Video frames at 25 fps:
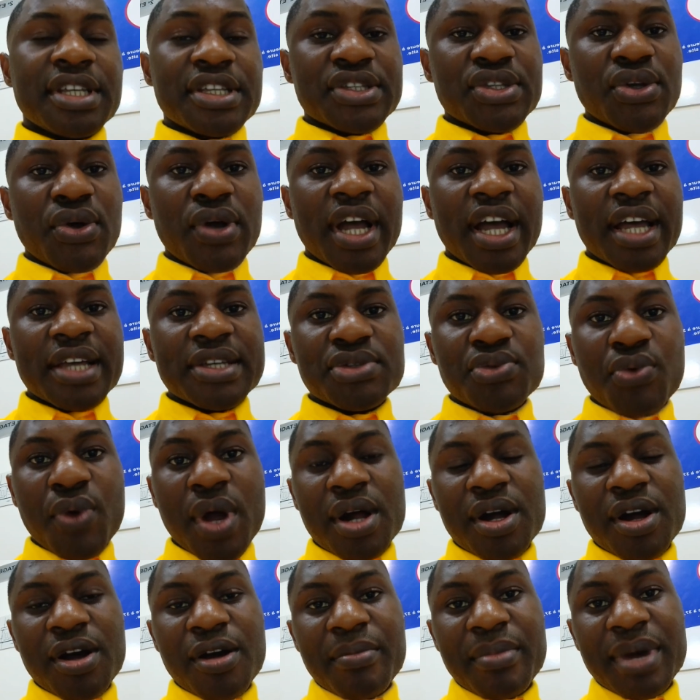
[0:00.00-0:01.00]
So guys,
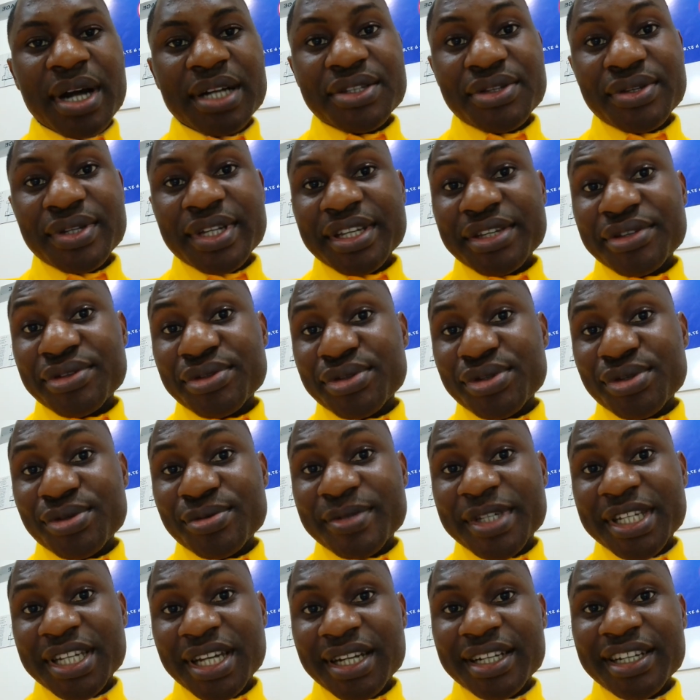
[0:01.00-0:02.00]
welcome back to the
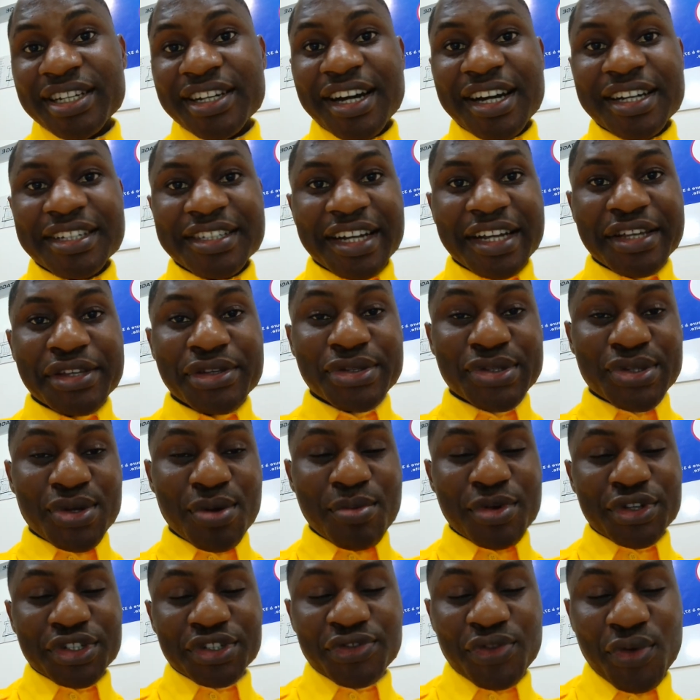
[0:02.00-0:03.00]
YouTube channel and thank you so
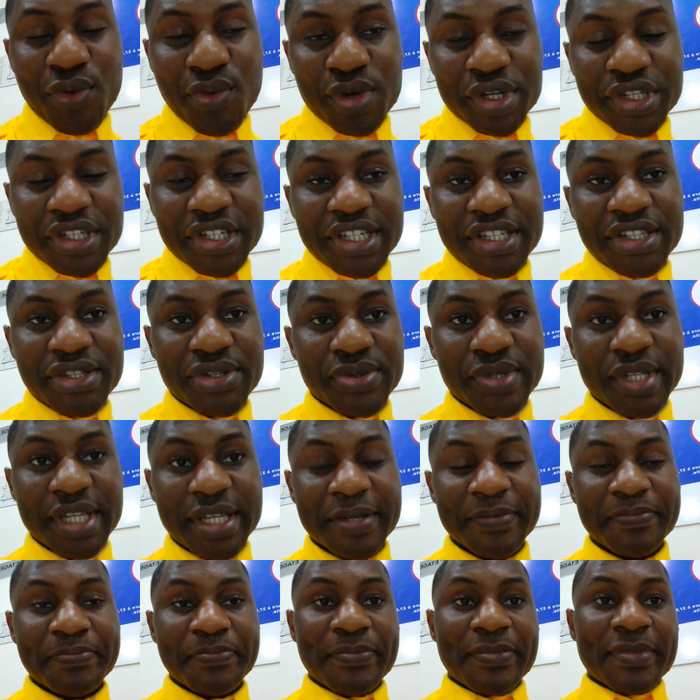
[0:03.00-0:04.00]
much for watching
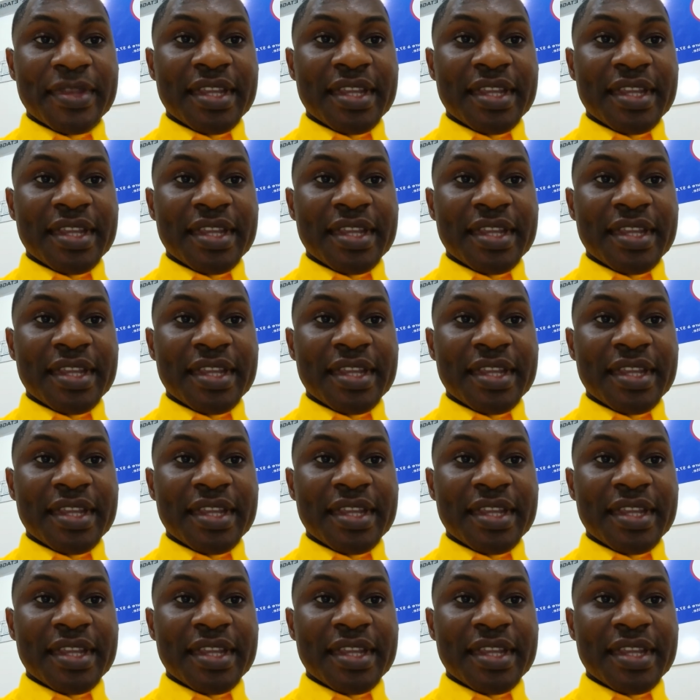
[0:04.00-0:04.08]
today.